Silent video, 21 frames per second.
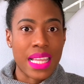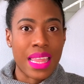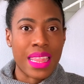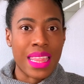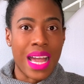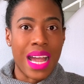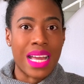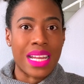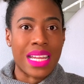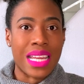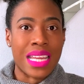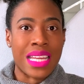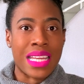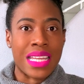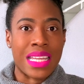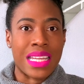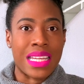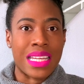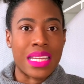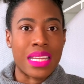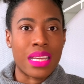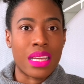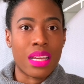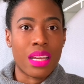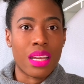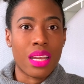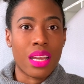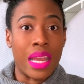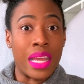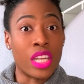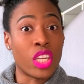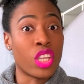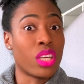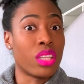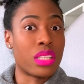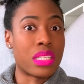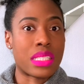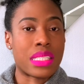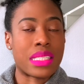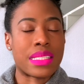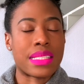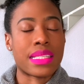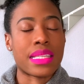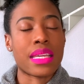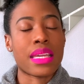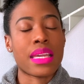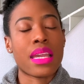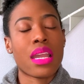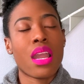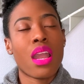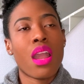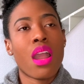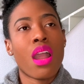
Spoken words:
than in any other city.